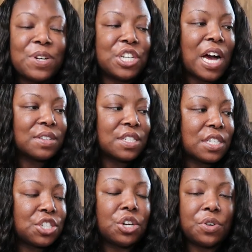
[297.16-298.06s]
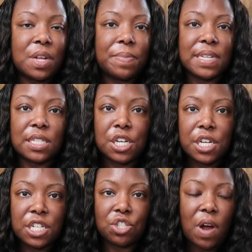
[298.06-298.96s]
which I'll show you in a minute. It's a
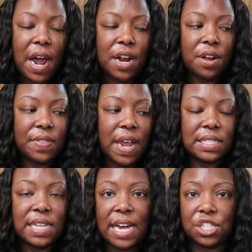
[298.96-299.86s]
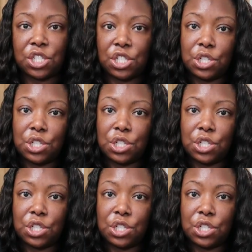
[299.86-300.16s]
hooded dryer that attaches